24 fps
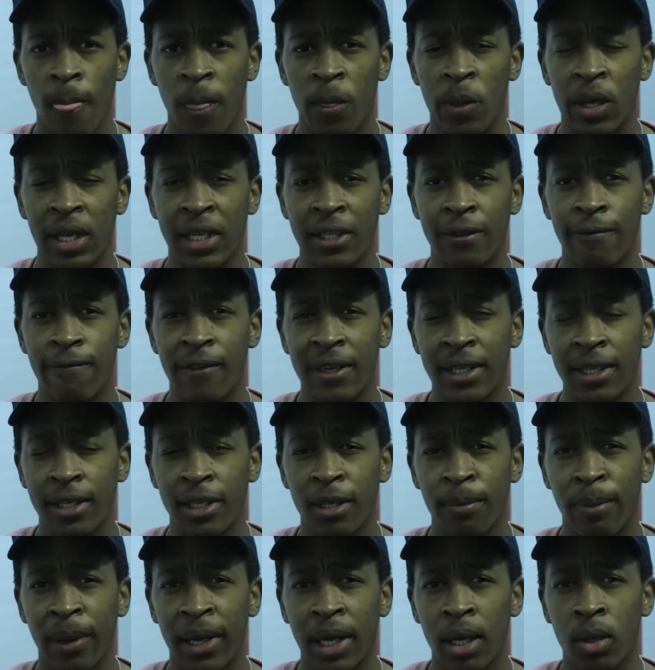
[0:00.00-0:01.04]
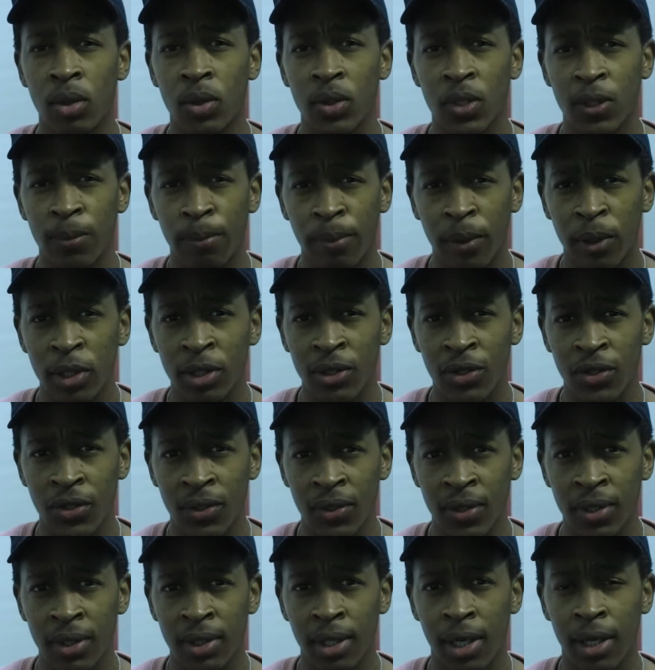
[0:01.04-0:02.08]
that is funded by our
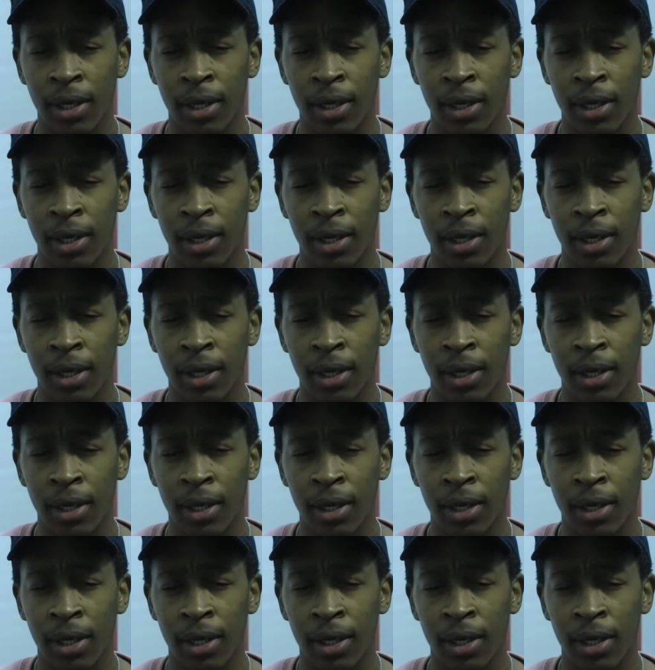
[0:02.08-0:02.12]
sponsors,